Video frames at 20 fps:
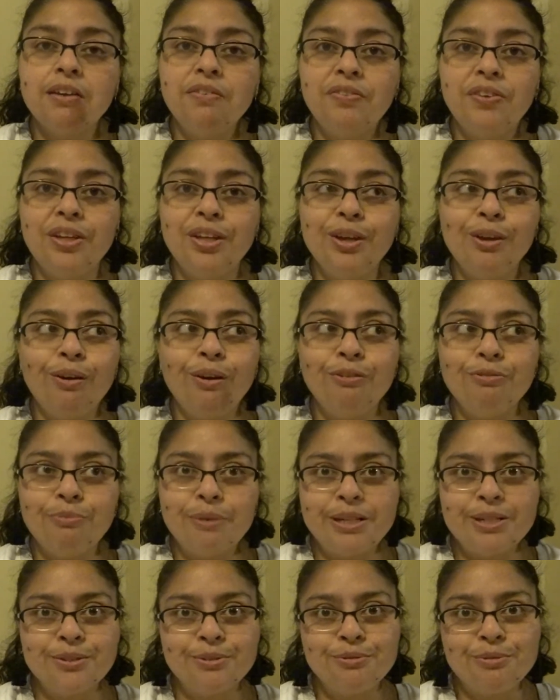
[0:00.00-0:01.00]
a video of
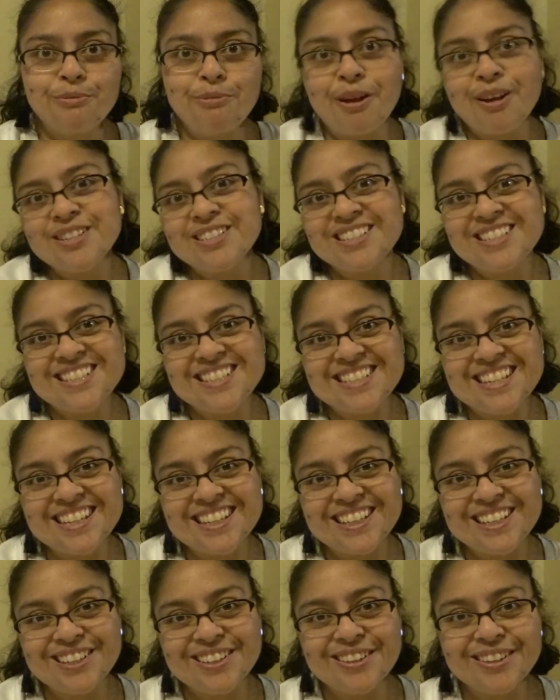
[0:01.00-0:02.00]
my jewelry box and
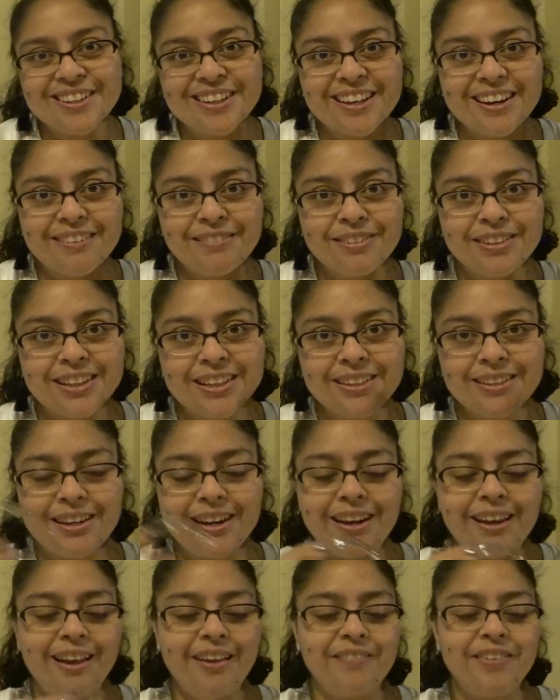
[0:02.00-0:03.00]
taking a look at everything that
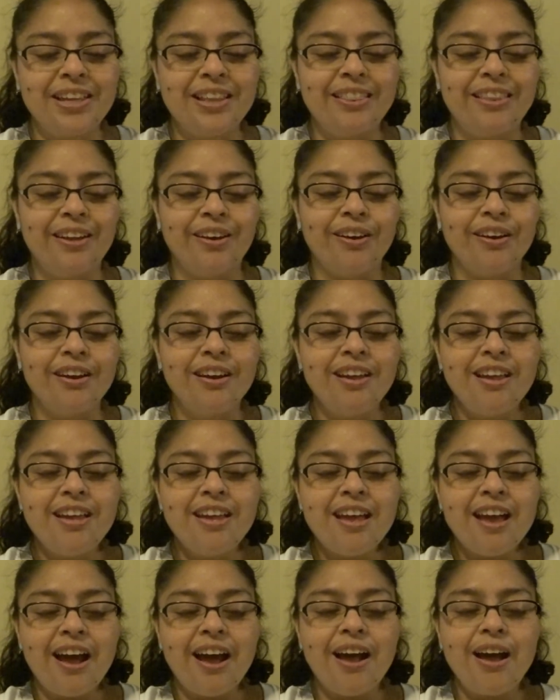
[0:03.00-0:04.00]
I have in there.
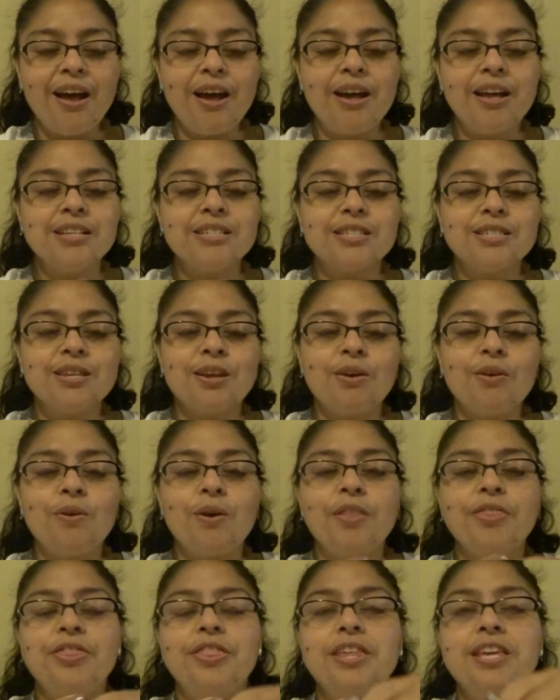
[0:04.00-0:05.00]
So
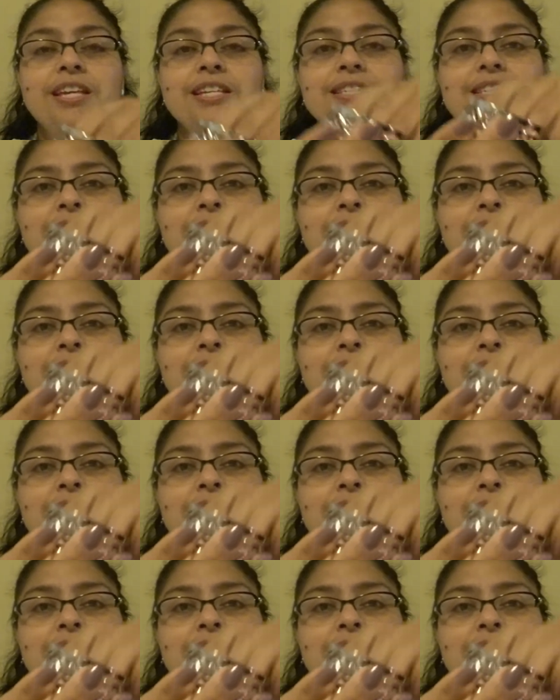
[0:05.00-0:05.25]
this